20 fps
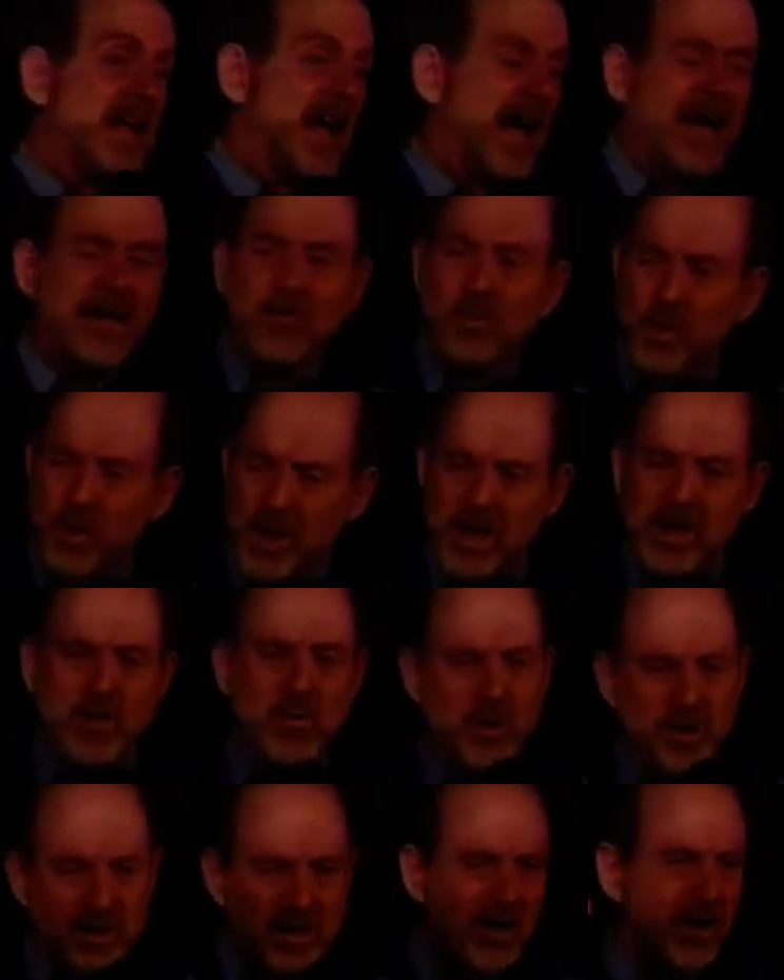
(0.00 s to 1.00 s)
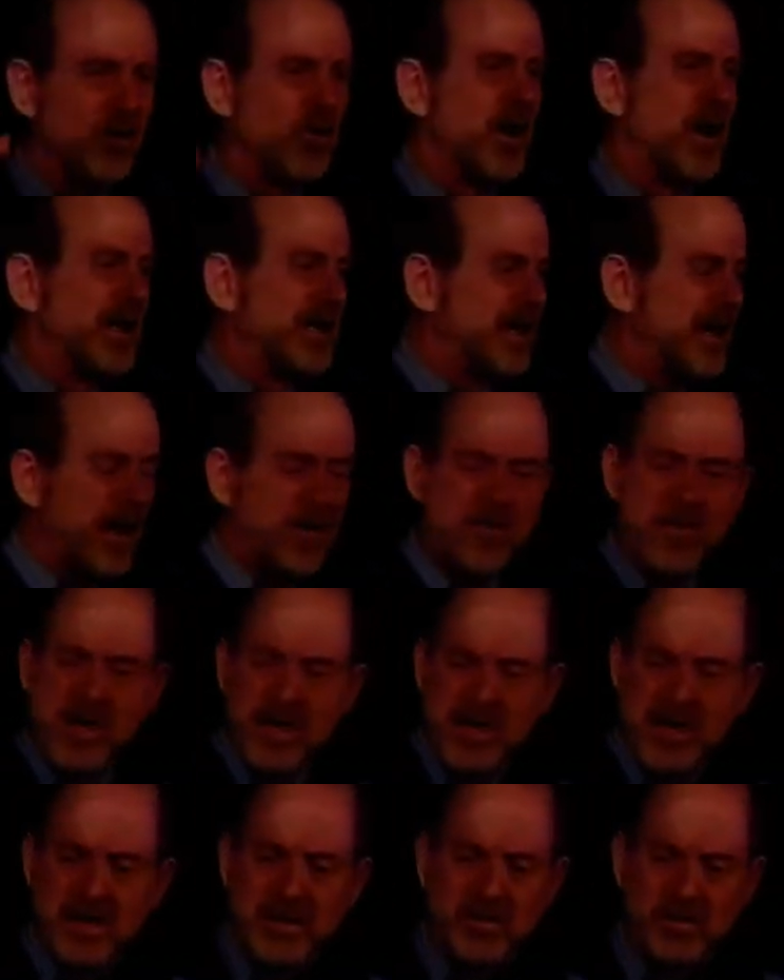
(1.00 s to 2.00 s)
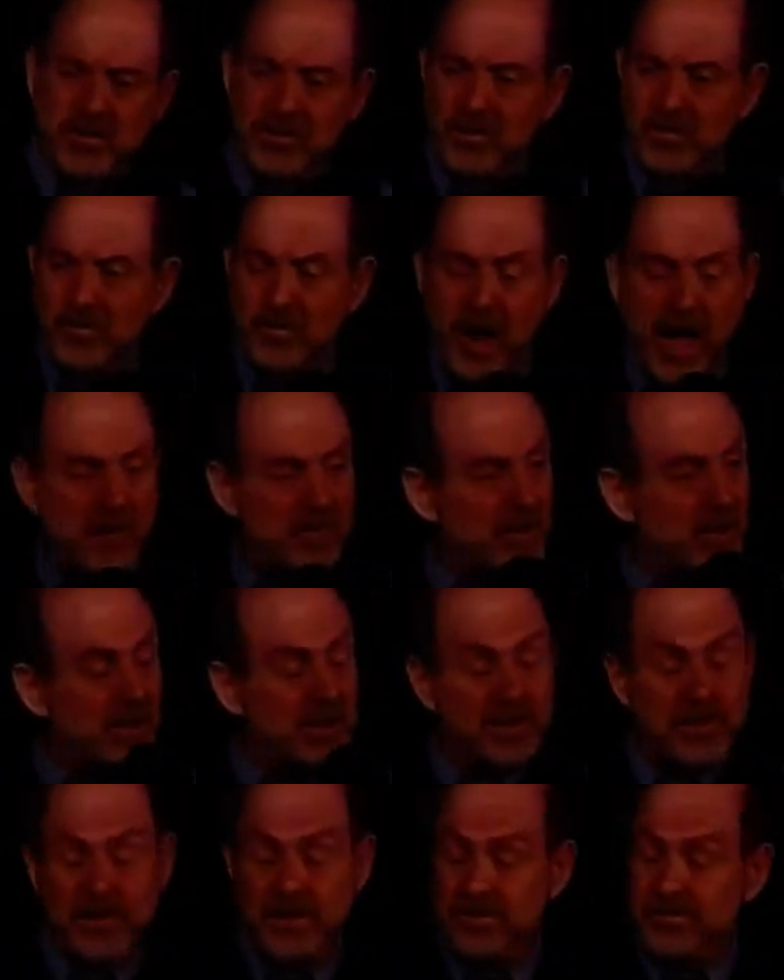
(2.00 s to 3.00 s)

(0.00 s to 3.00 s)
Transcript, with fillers: And we would go at it. I mean, rapping